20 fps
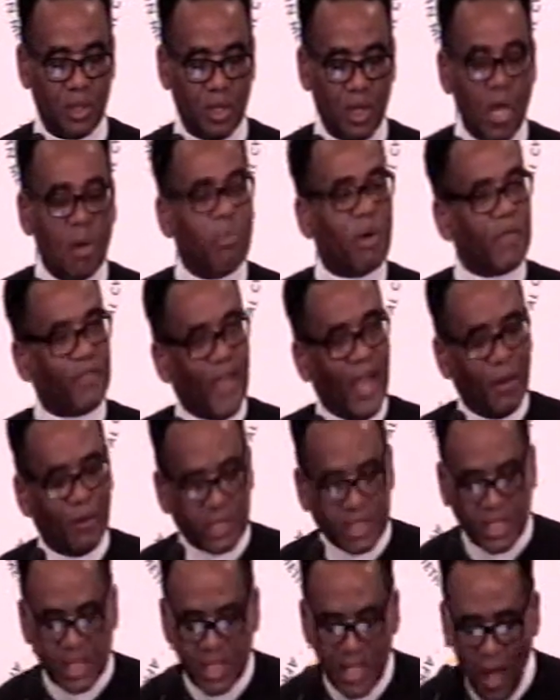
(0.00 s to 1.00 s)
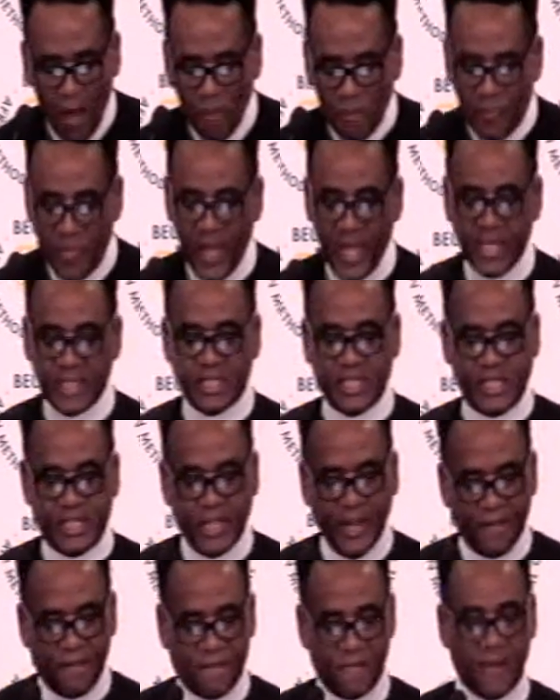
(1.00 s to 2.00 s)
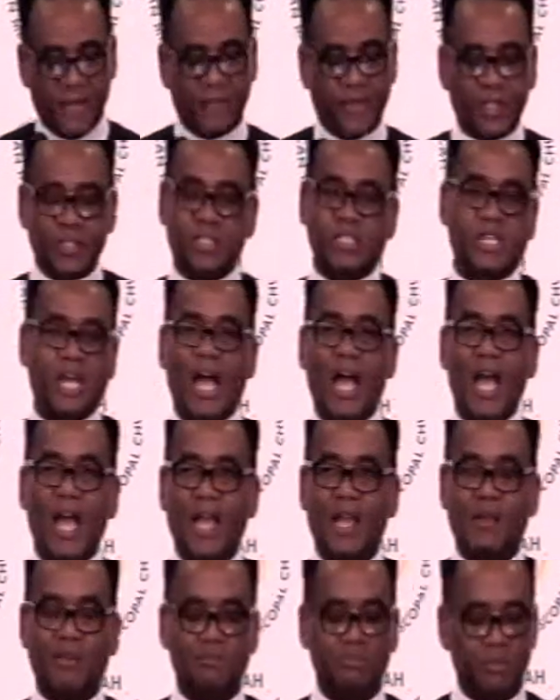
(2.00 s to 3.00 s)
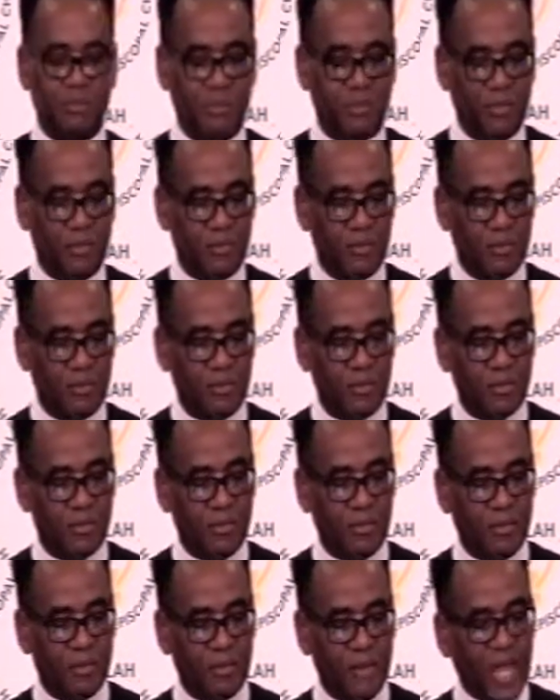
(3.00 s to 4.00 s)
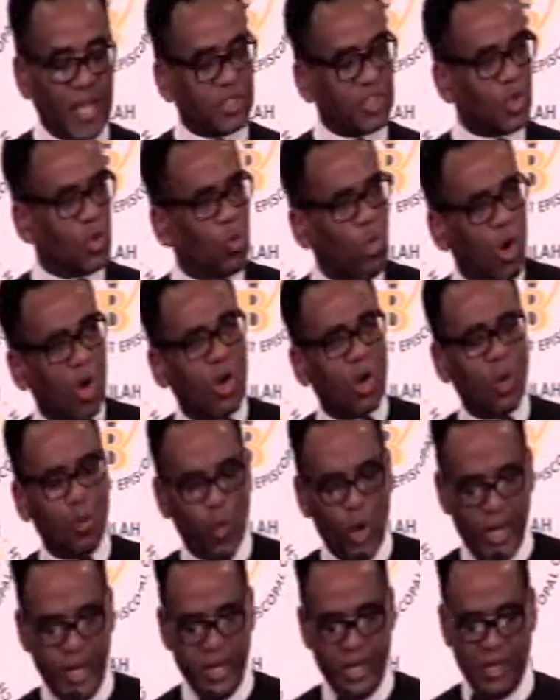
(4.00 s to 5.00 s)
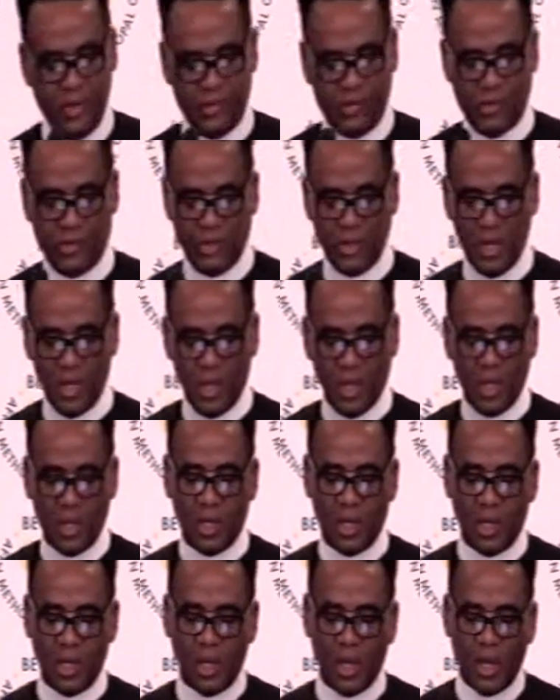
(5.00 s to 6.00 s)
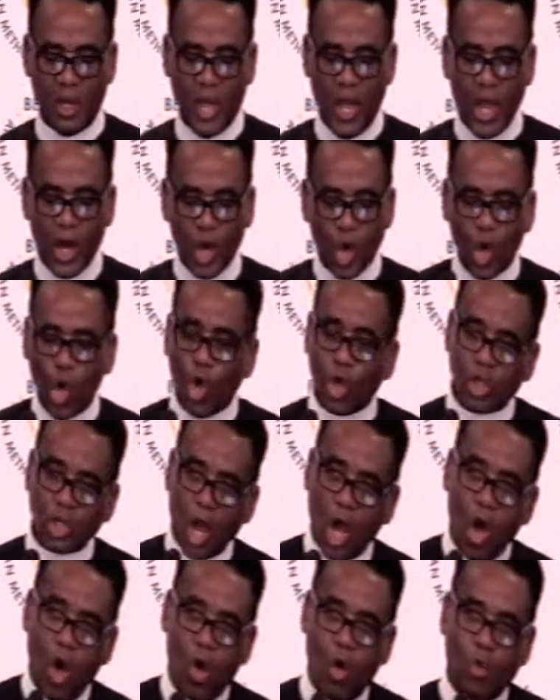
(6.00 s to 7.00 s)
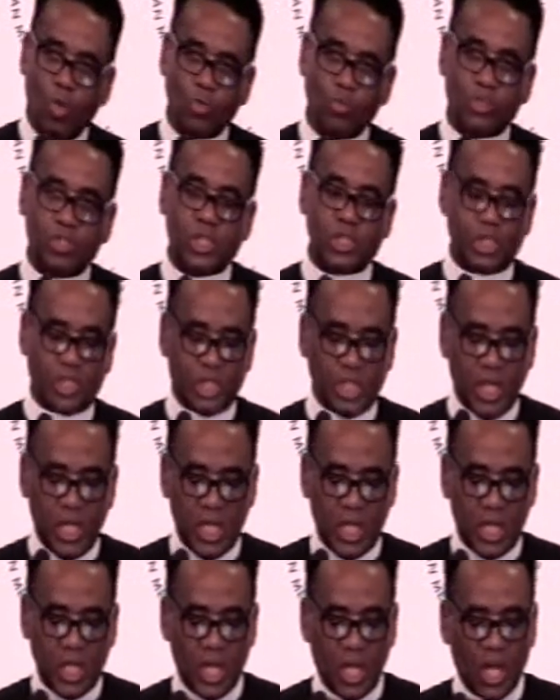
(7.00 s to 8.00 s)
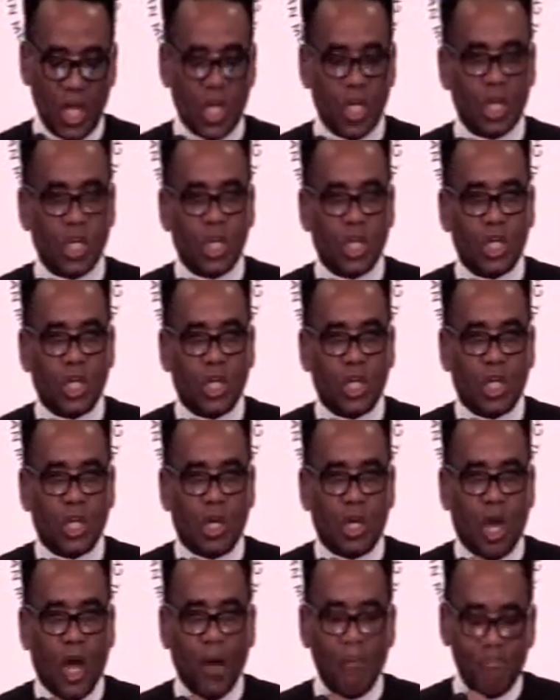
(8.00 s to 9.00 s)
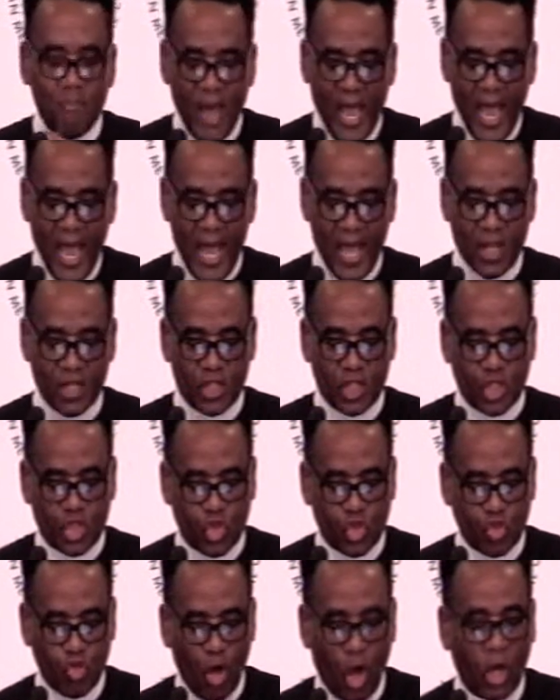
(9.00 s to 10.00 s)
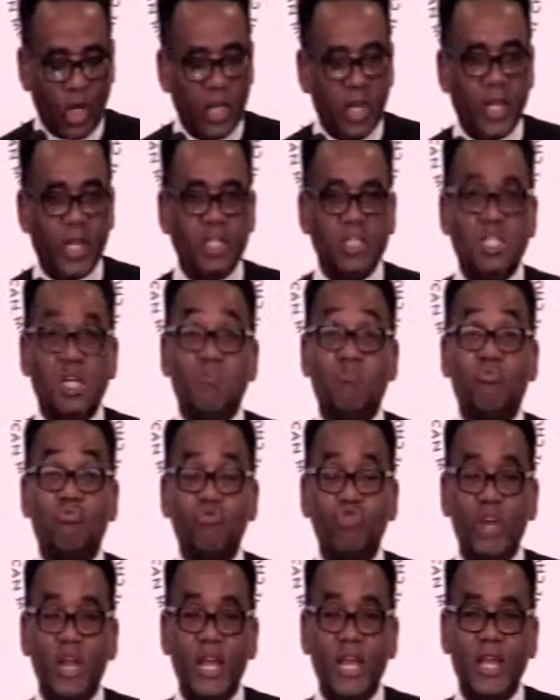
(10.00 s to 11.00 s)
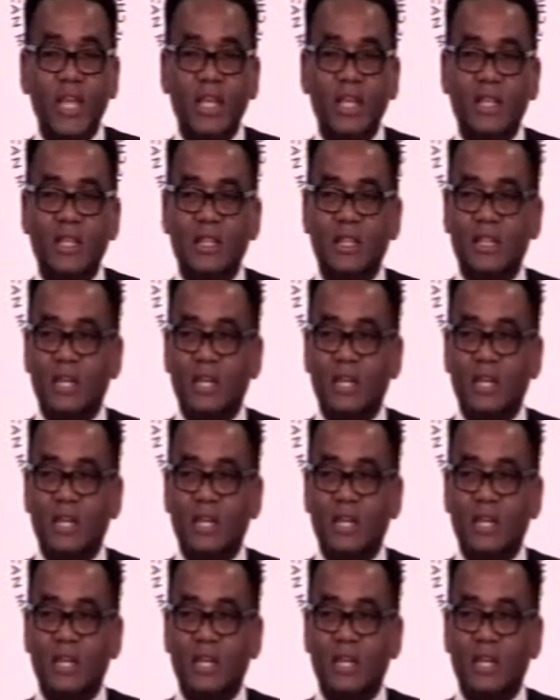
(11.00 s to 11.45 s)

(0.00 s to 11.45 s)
But there was something different this time as the world witnessed and looked on to see a man struggling to breathe